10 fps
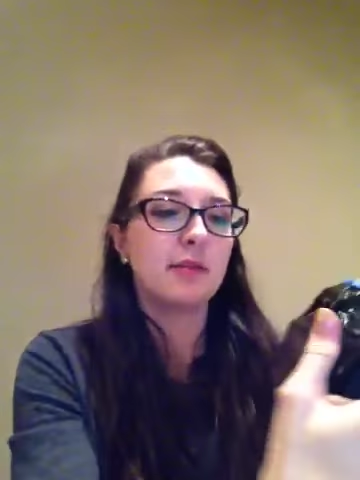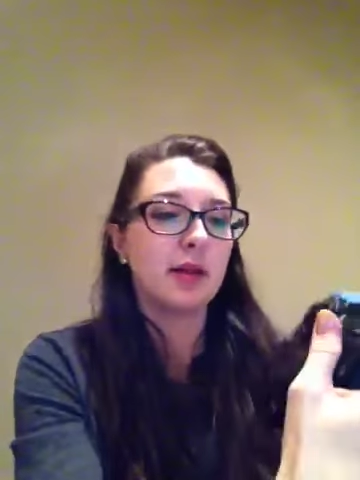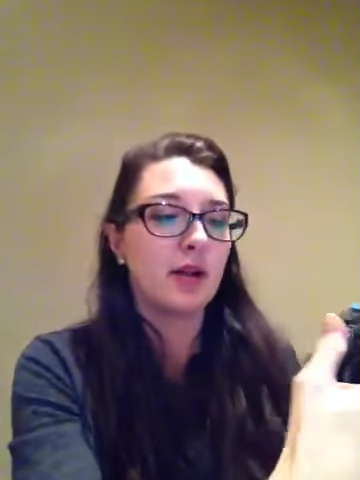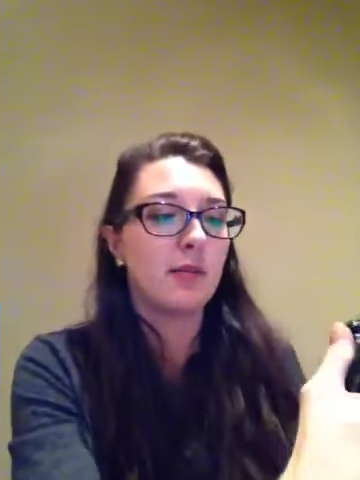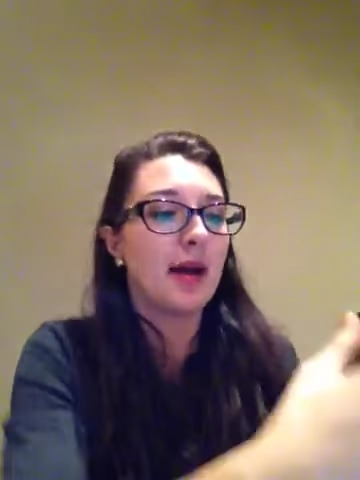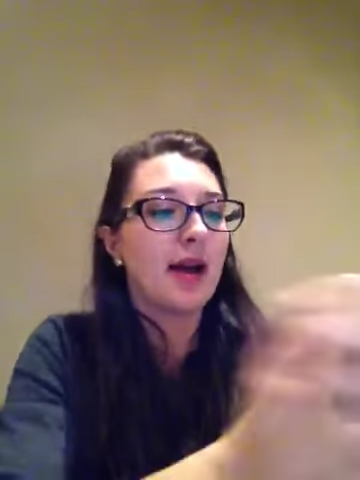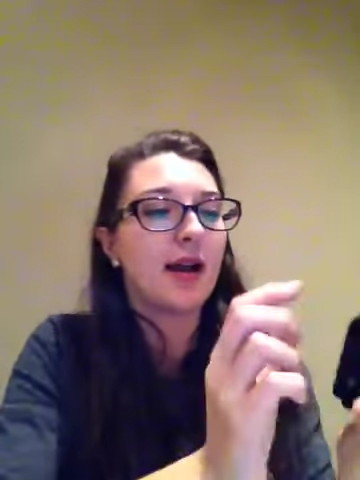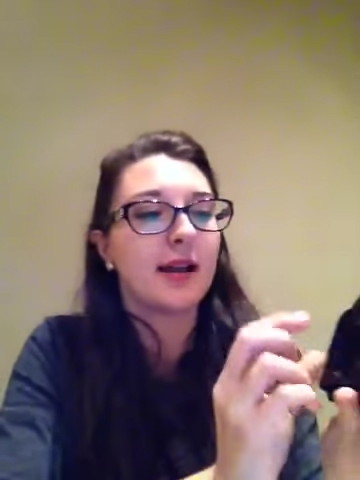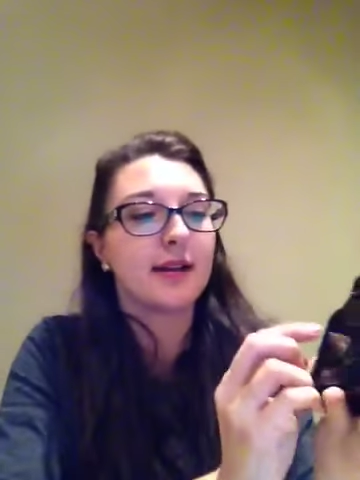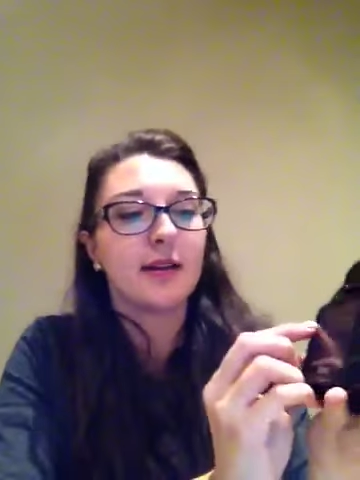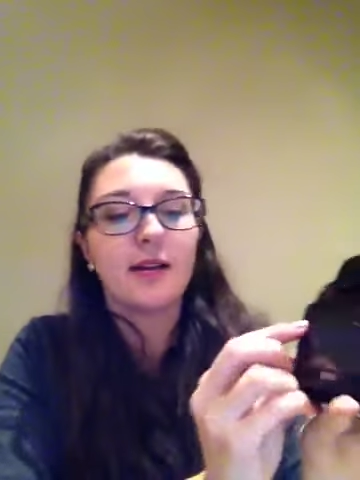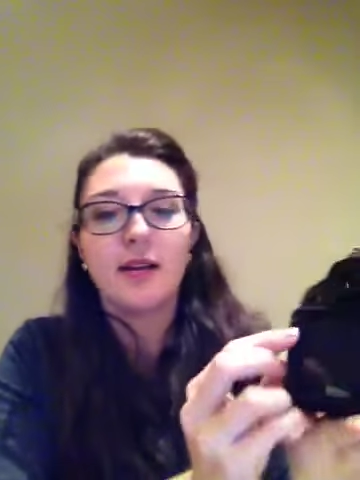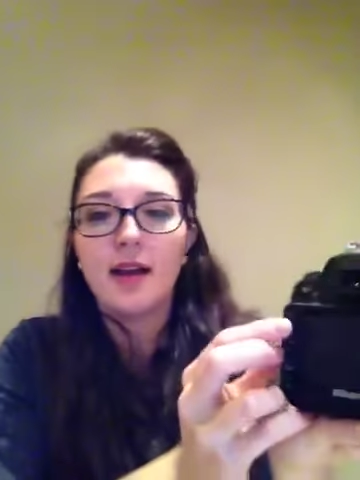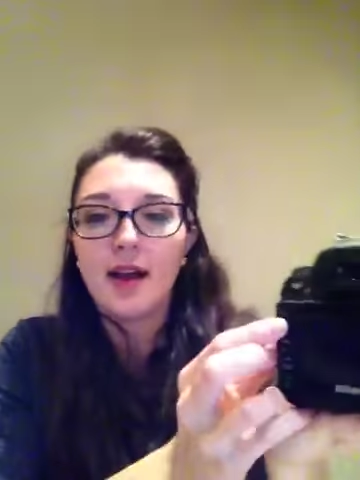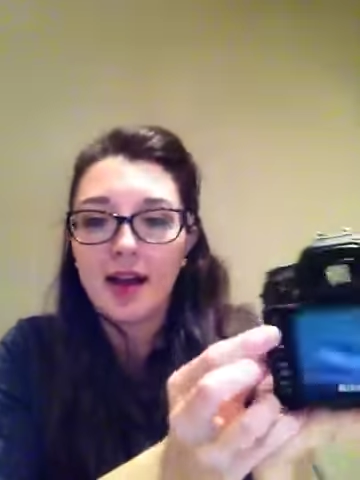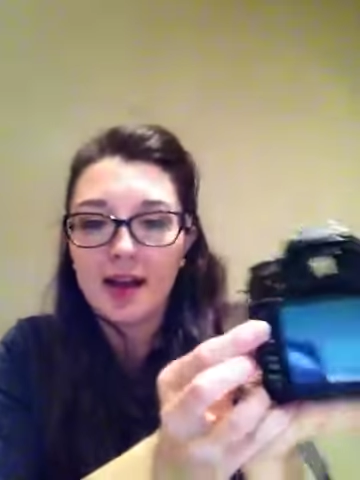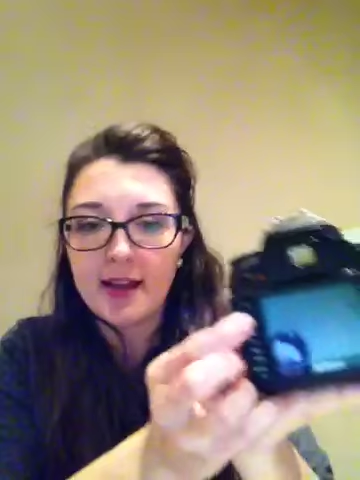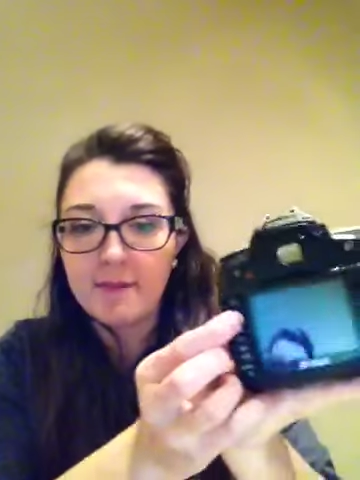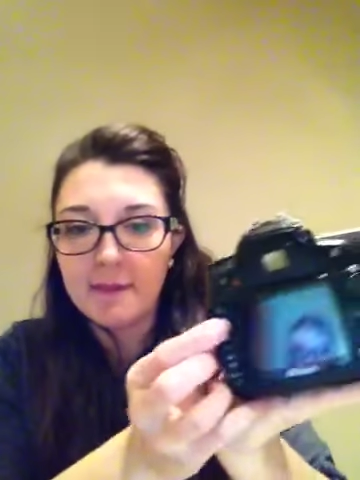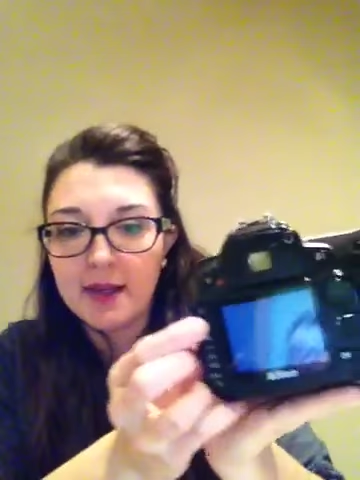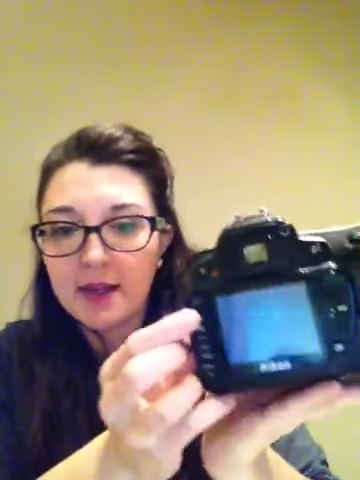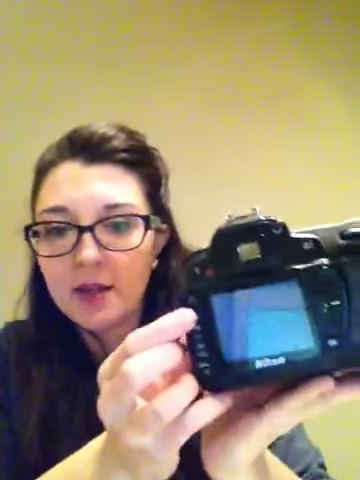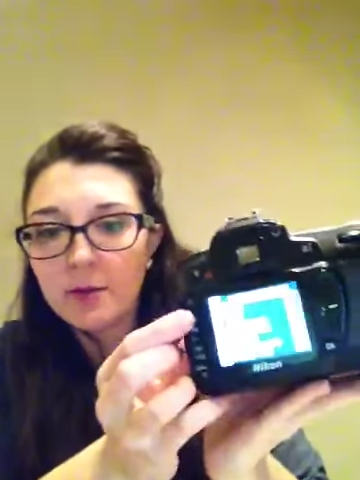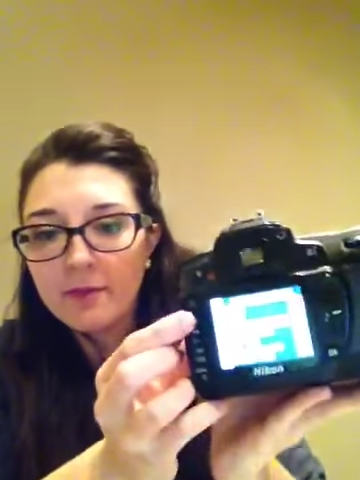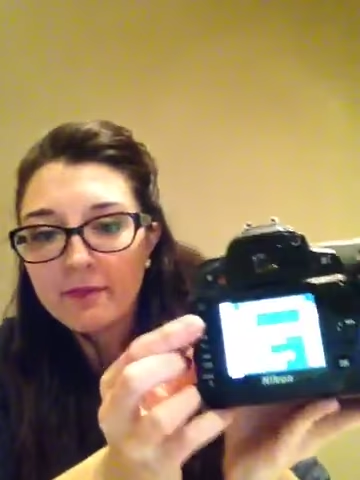But on mine, I hit menu.